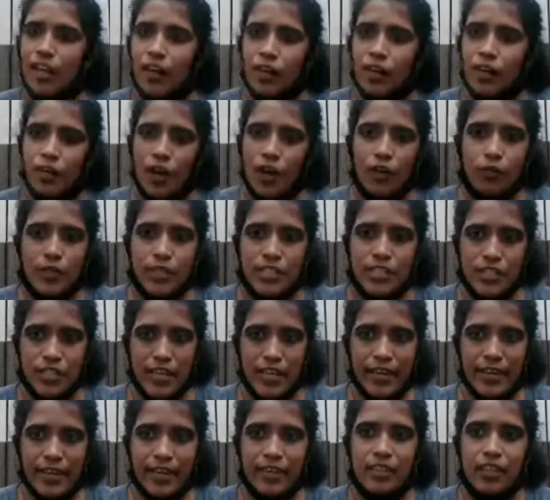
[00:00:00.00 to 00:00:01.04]

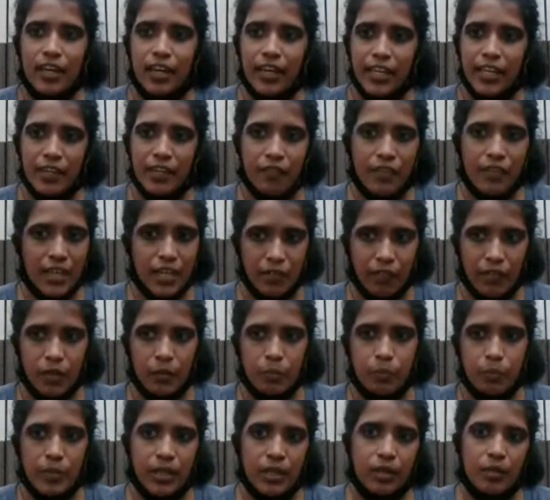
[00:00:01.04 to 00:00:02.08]
Notwithstanding the uneven
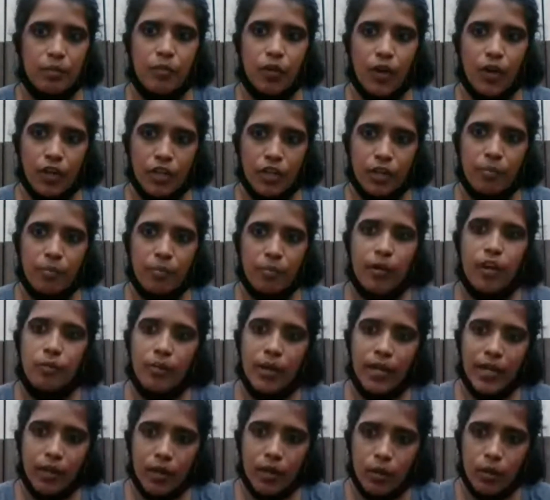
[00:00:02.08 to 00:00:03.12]
development brought about
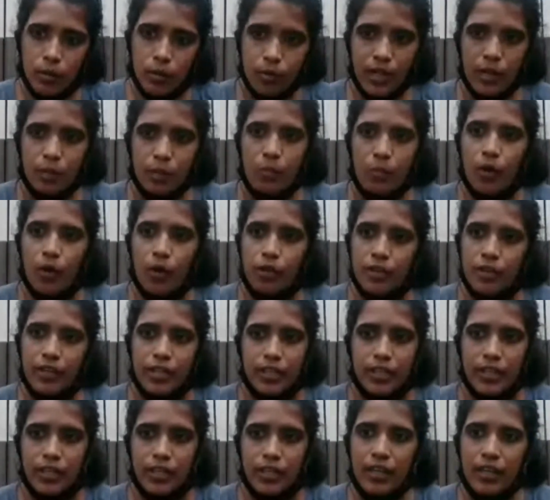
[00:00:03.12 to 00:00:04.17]
by colonial
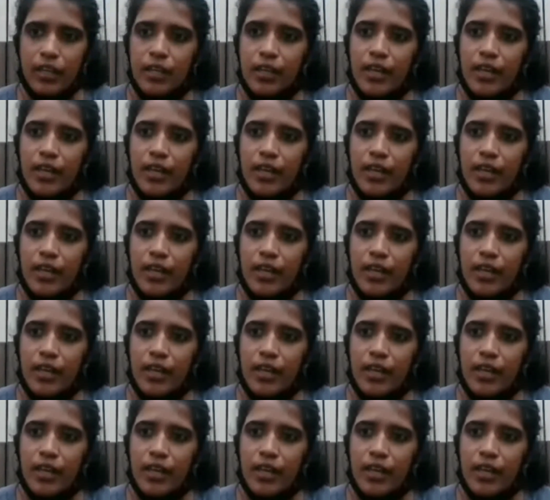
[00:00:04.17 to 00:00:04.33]
modernity,